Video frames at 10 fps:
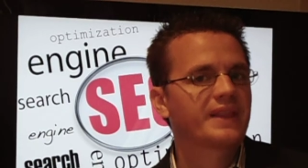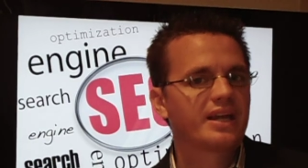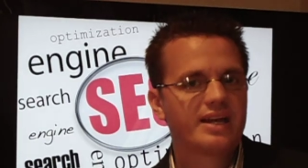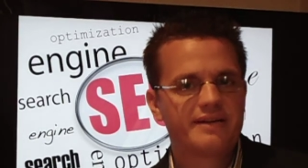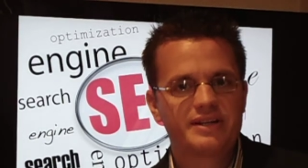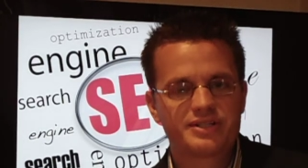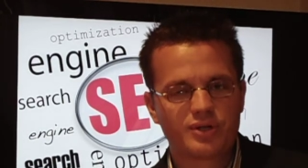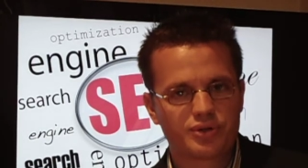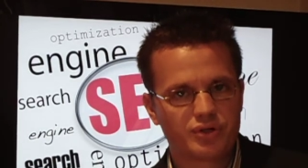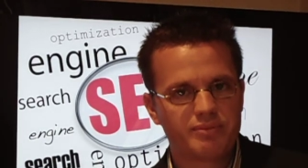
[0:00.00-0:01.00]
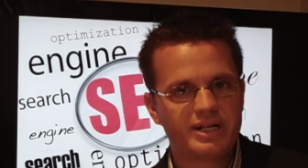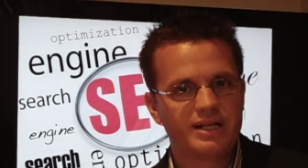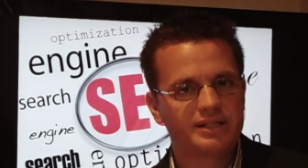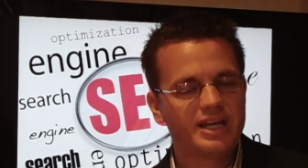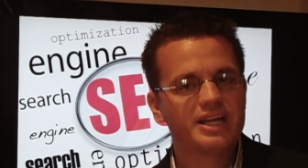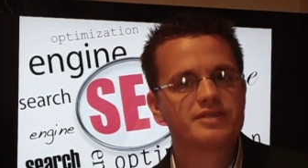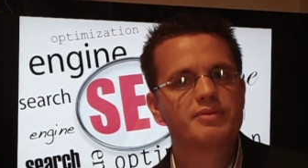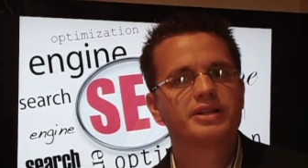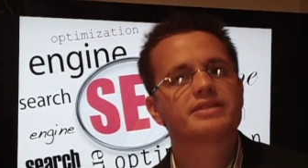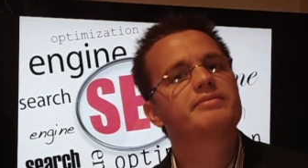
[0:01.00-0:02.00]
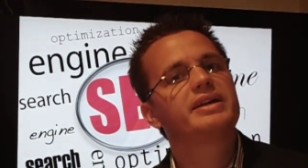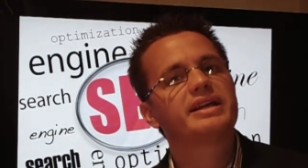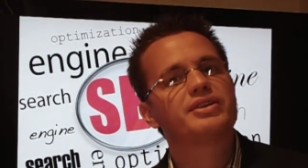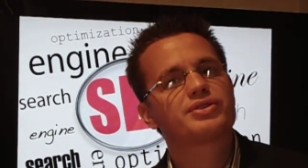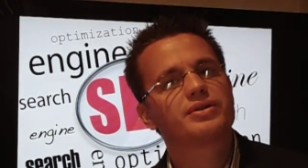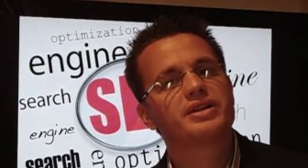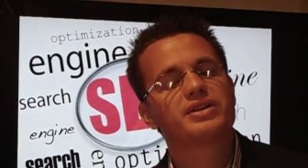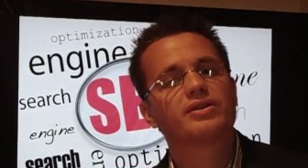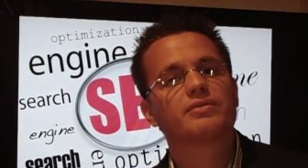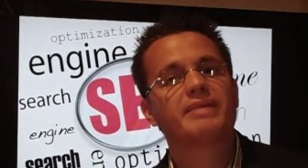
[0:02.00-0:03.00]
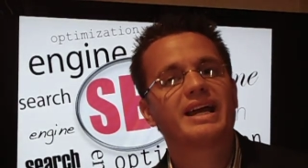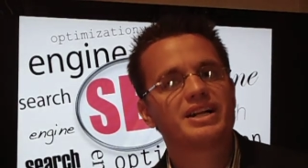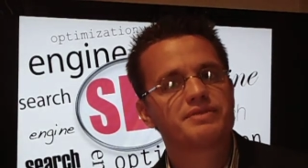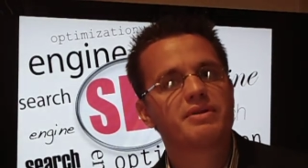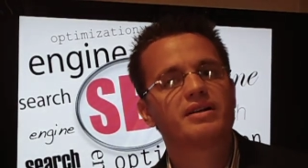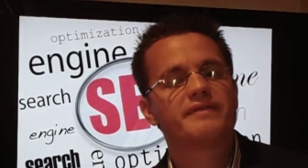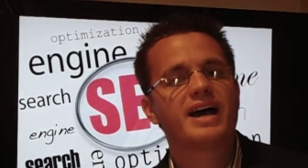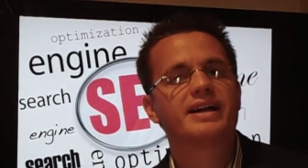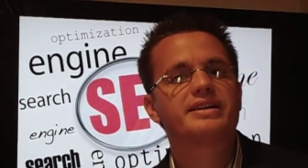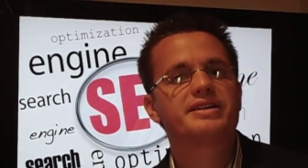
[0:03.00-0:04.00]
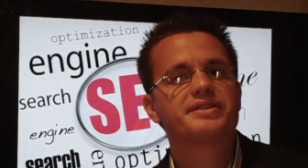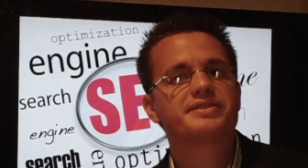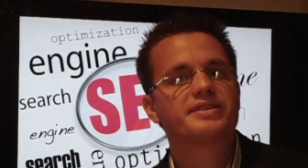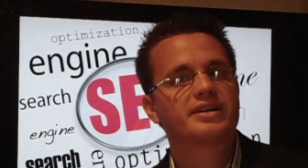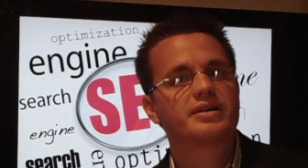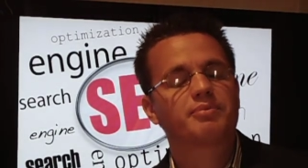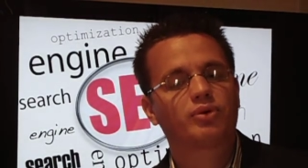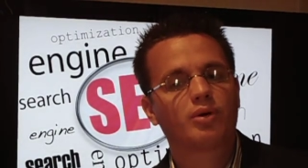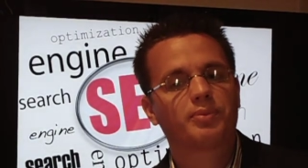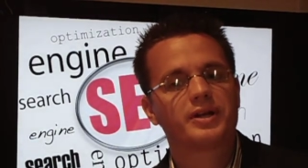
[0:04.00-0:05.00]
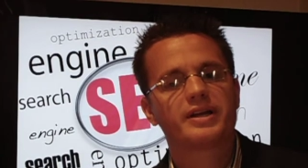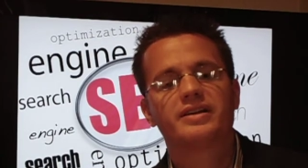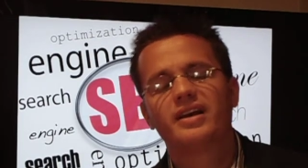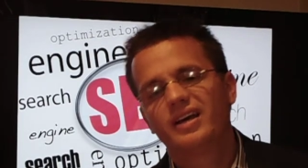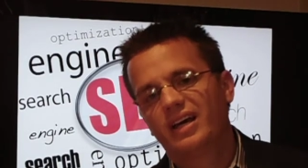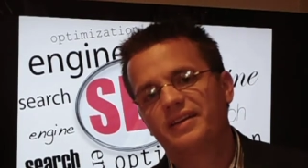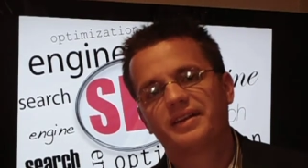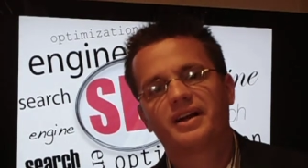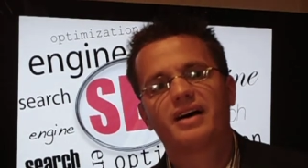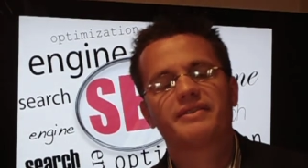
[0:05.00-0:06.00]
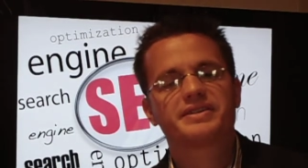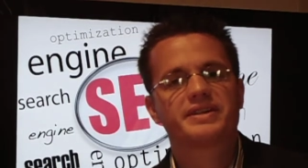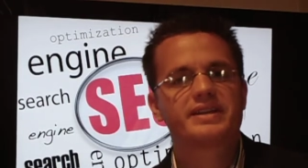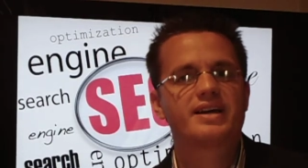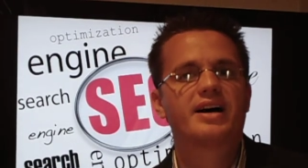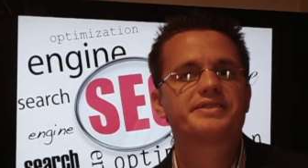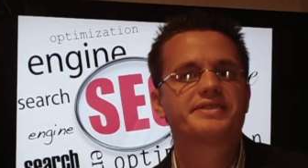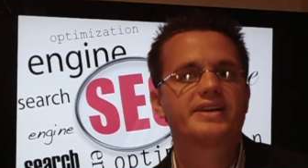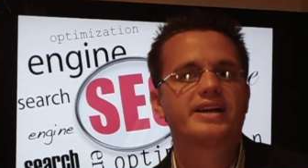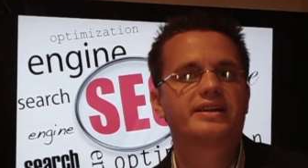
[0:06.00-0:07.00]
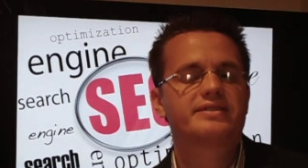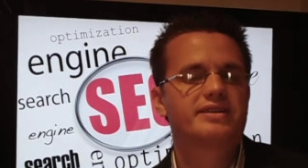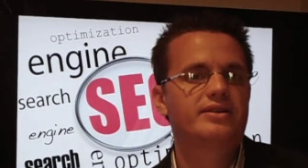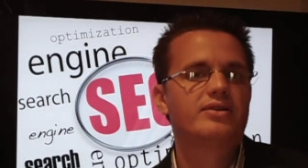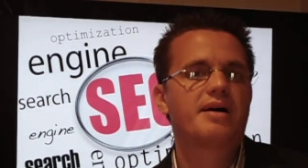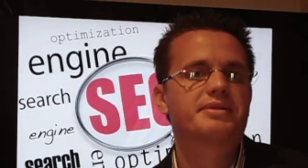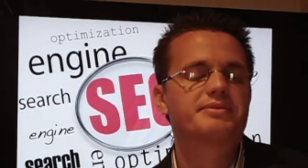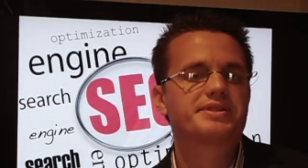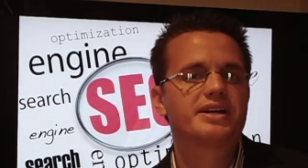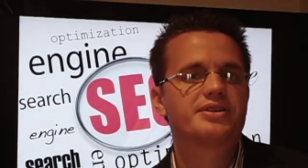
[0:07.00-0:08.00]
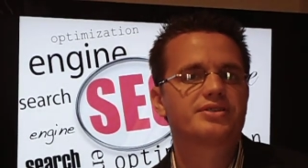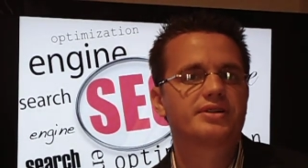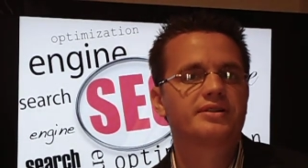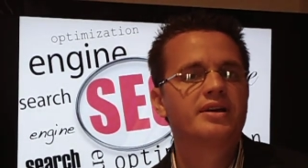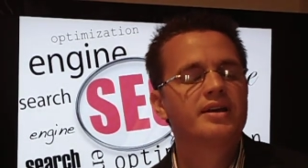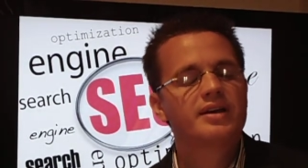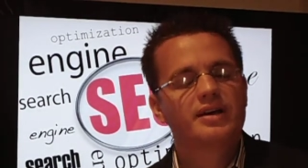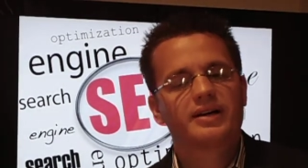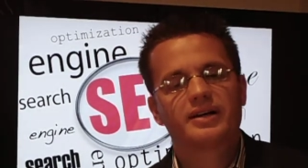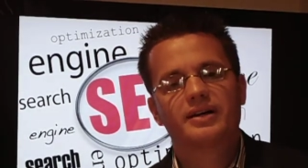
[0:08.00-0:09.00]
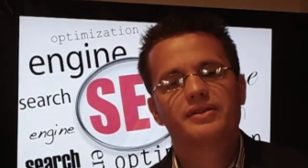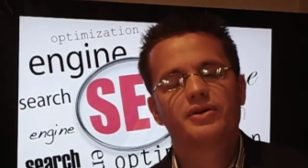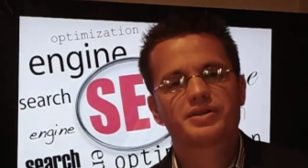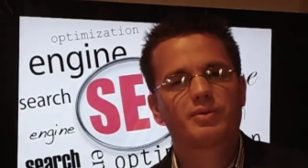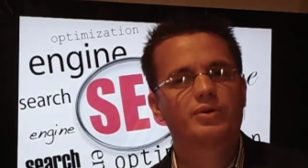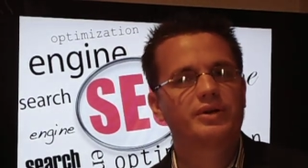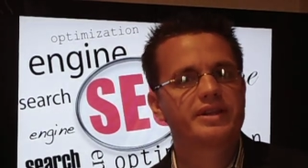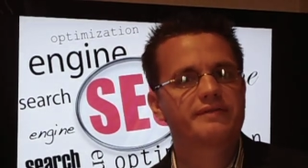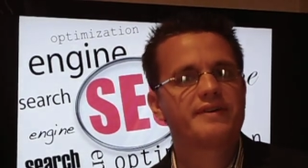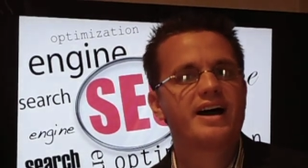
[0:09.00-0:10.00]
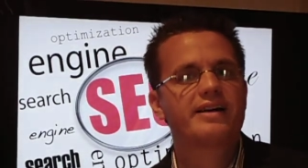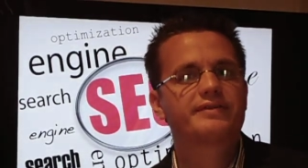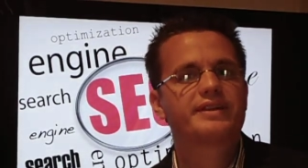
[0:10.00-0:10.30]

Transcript: having social media engagement, making sure that your management of that is uh, appropriate, and then obviously the on-site continued optimization. Uh, those are really the five